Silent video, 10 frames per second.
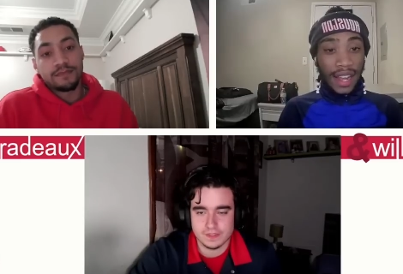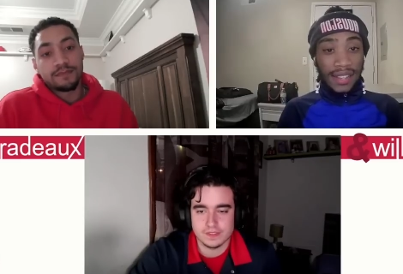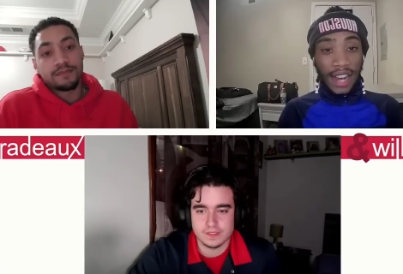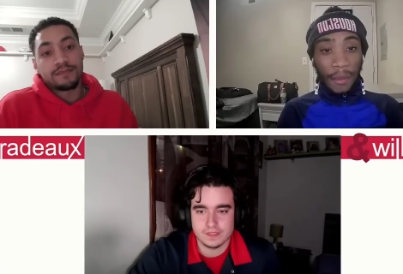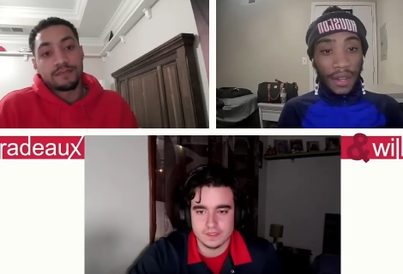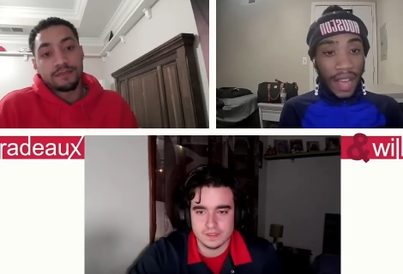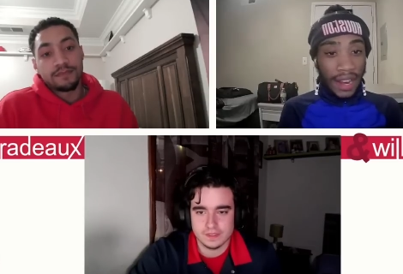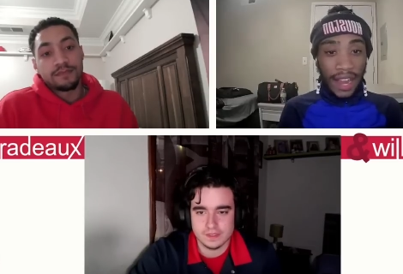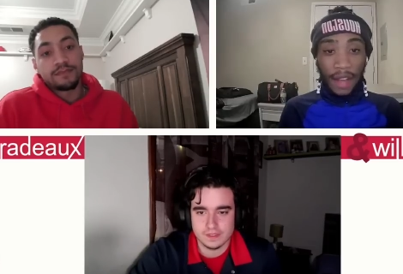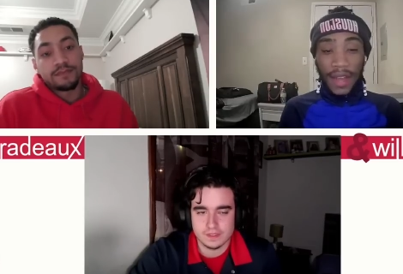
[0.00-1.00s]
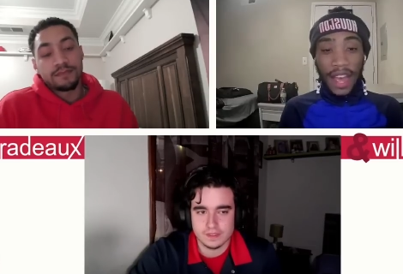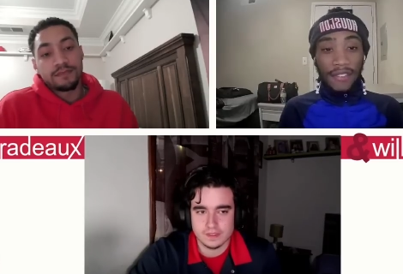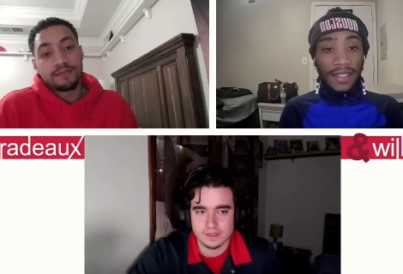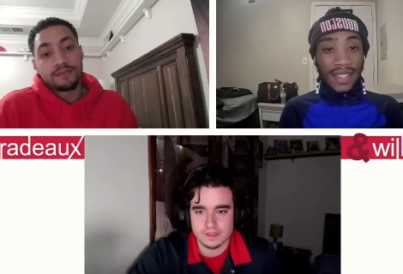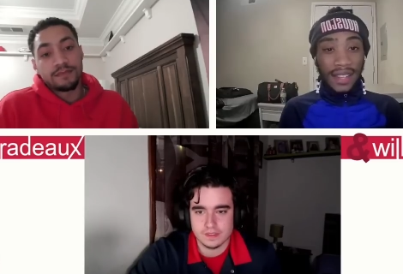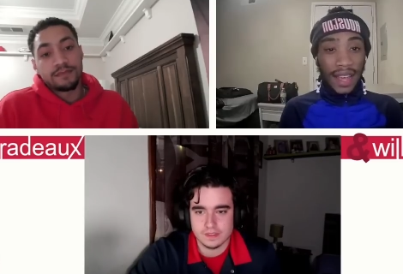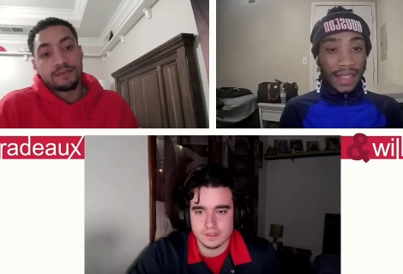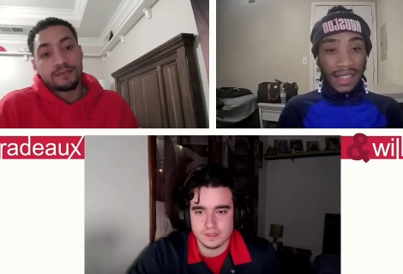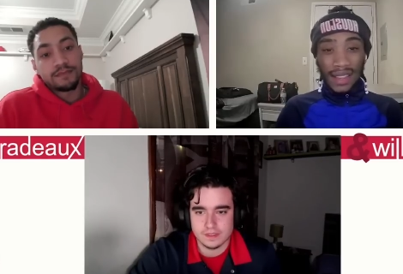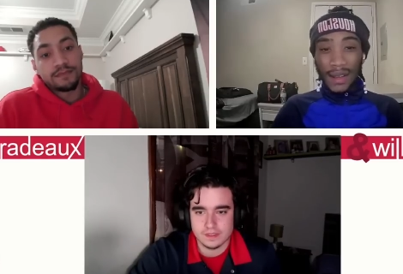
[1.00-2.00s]
Speaker 1: Like I said, I want to kind of now dive into
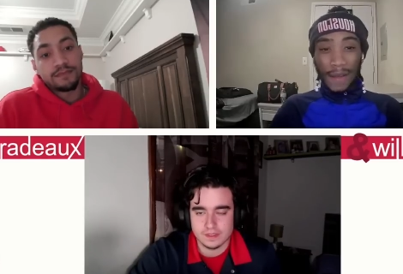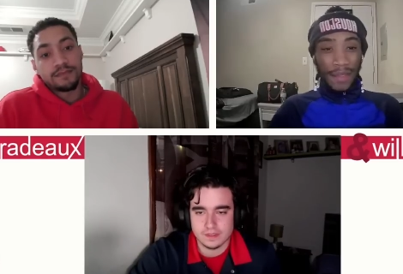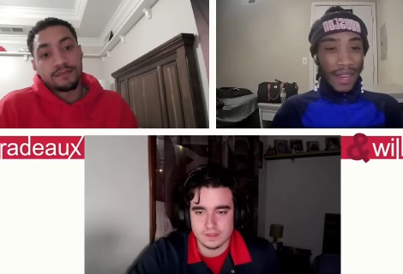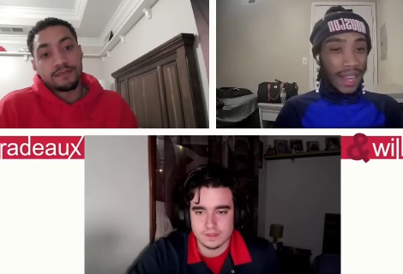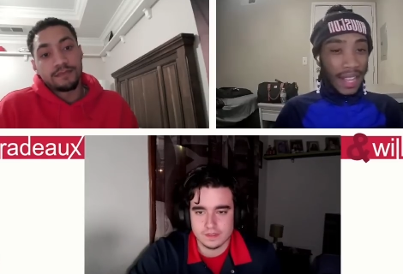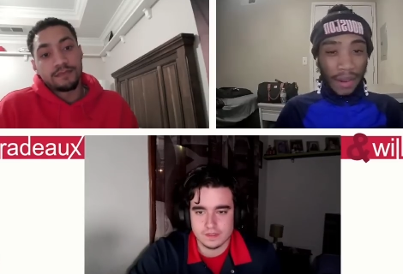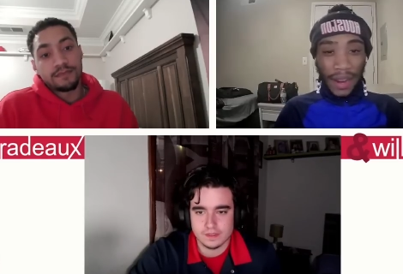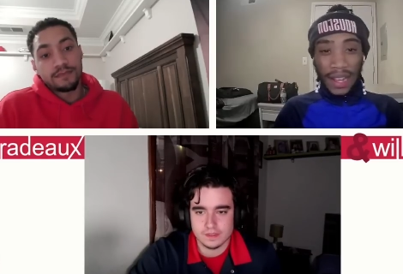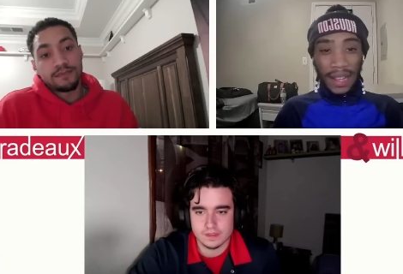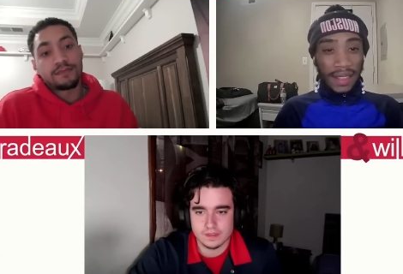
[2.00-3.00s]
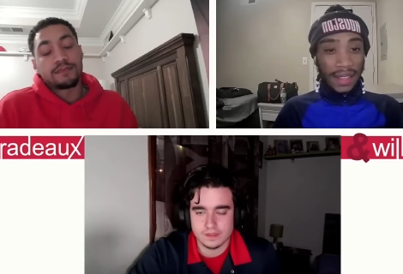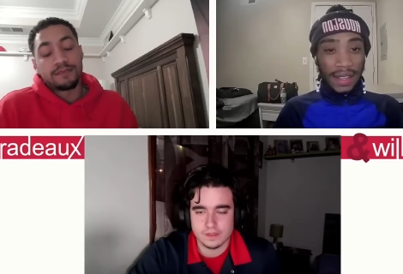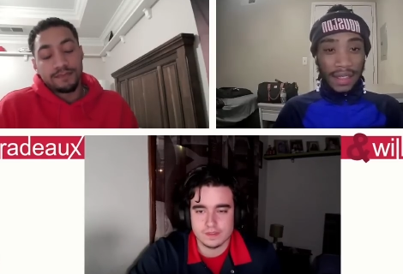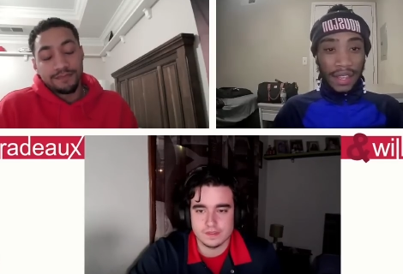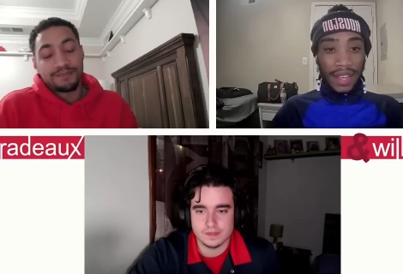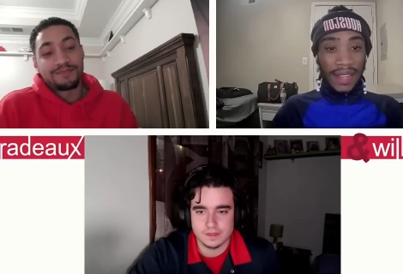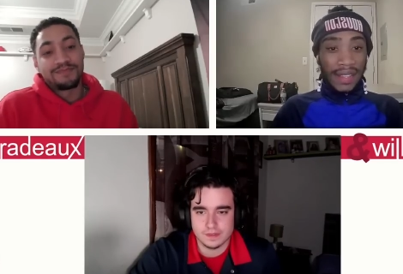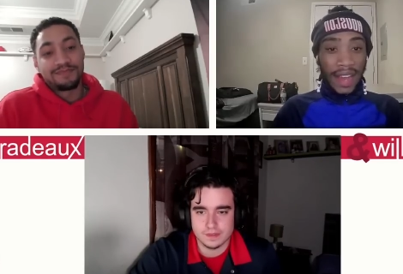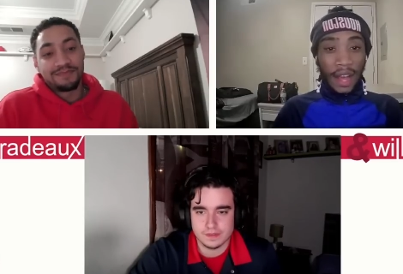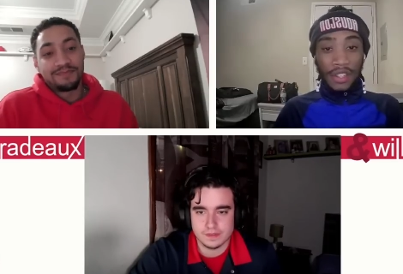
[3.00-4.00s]
like the the nitty gritty, like the the
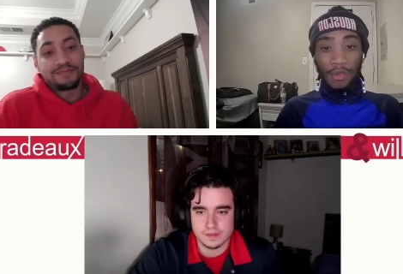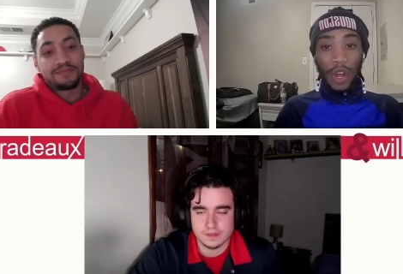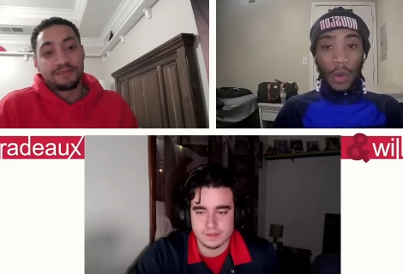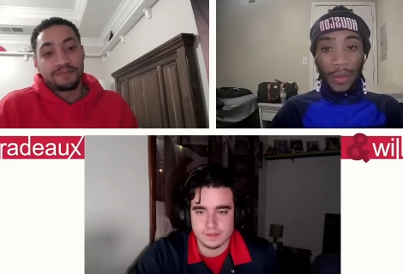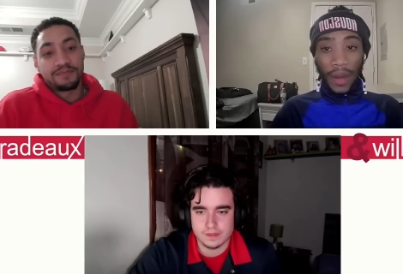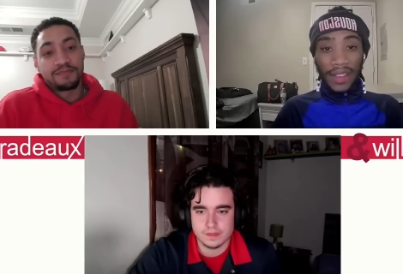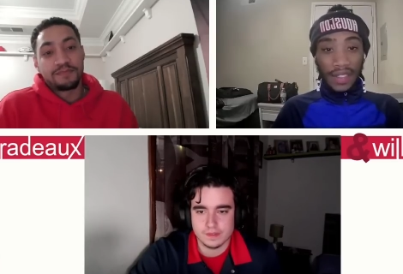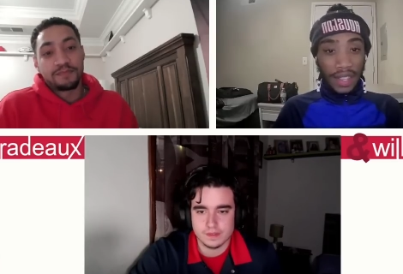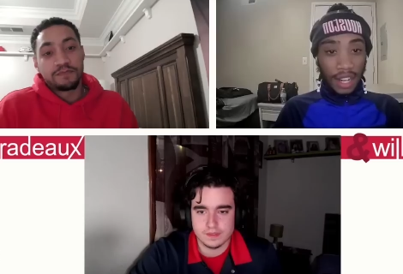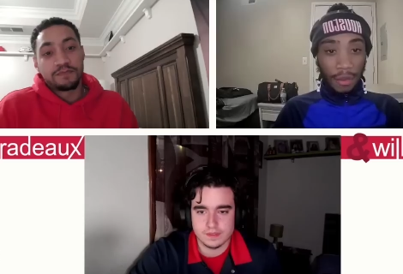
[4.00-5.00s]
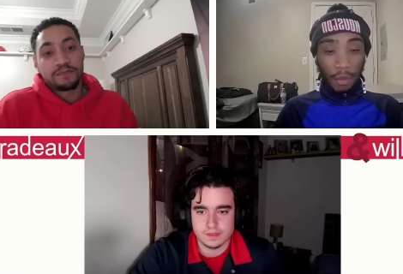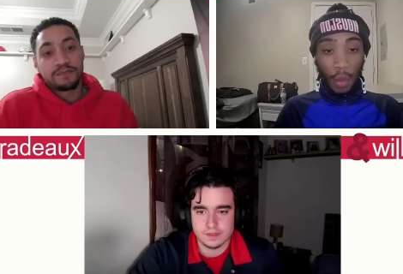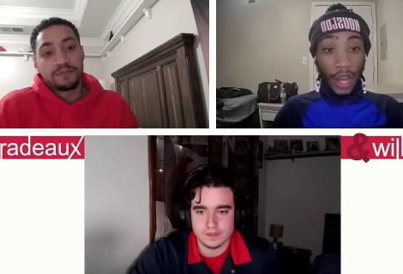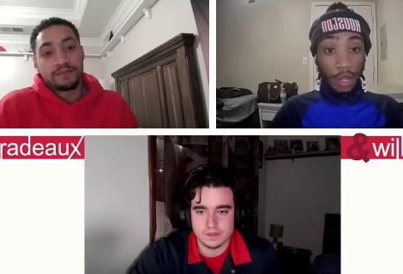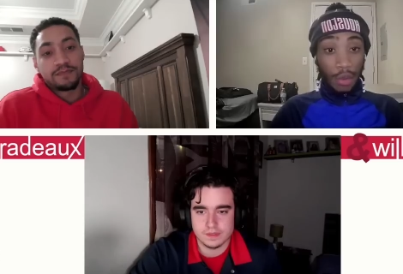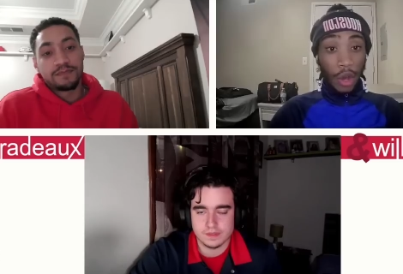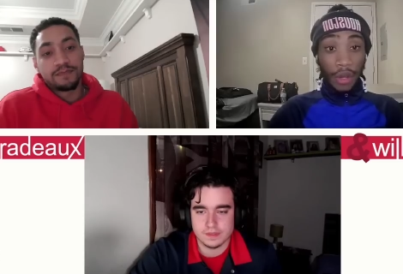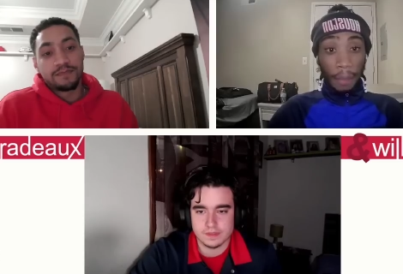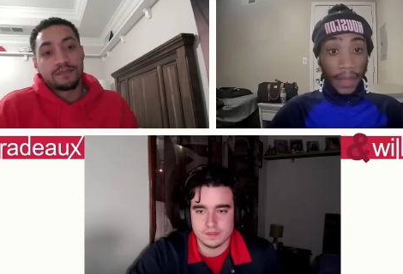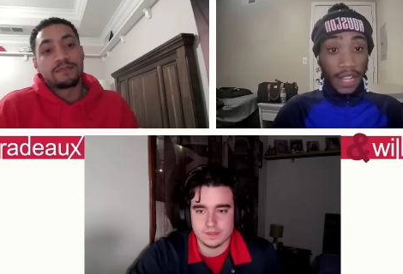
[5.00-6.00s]
ins and outs of what we were actually, you know, what
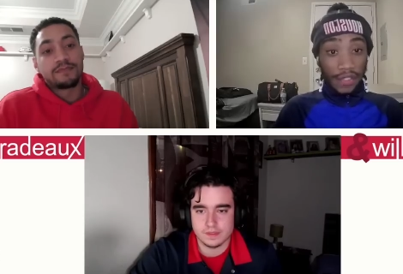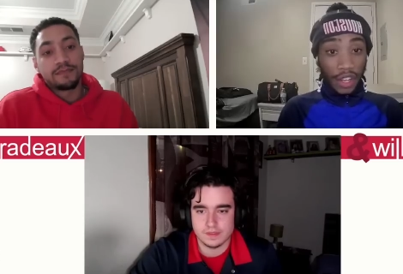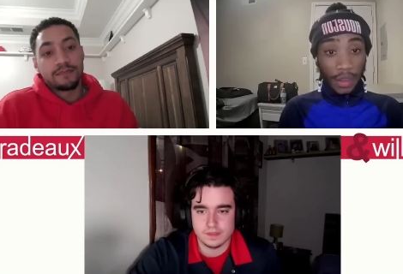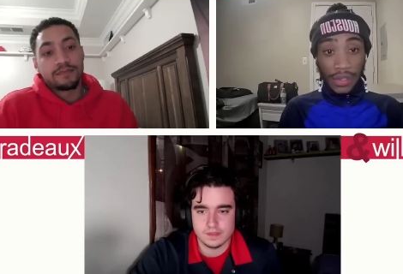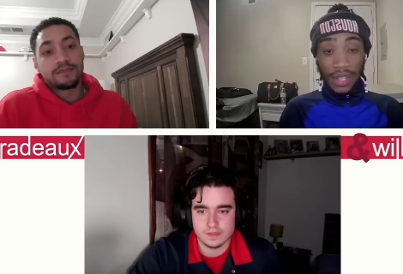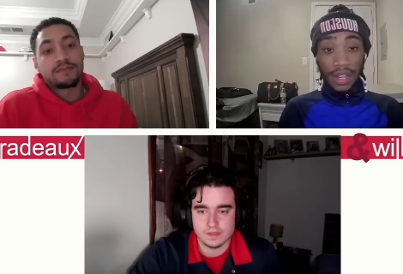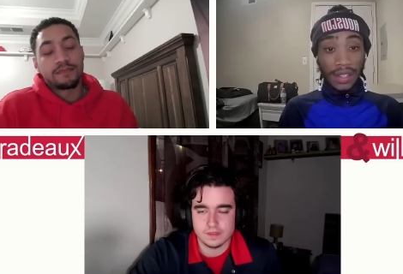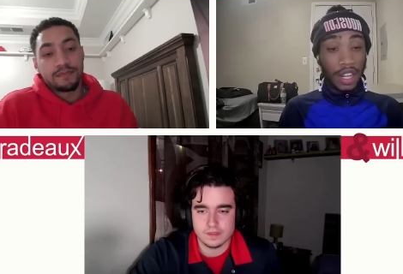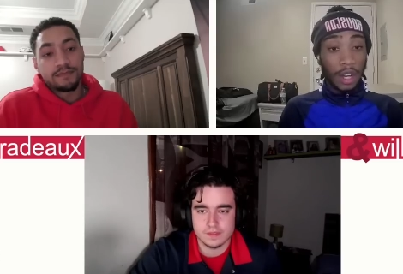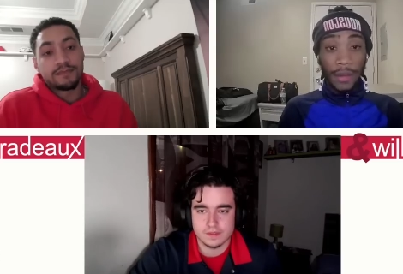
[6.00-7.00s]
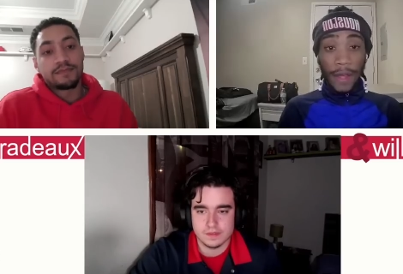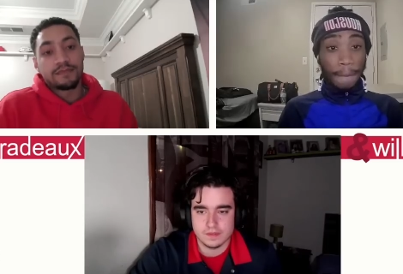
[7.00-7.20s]
Udoka means for Houston and you know